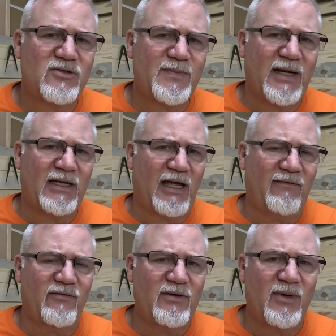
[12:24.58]
you spend
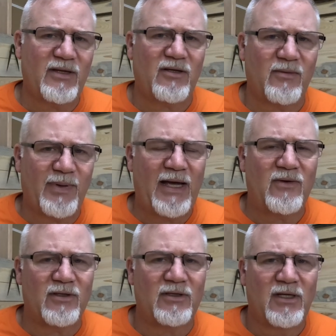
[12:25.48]
every month on
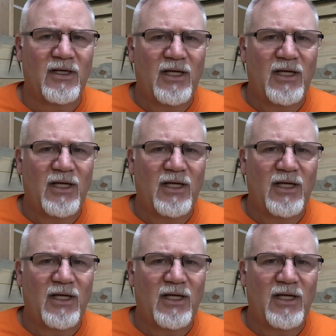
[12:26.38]
power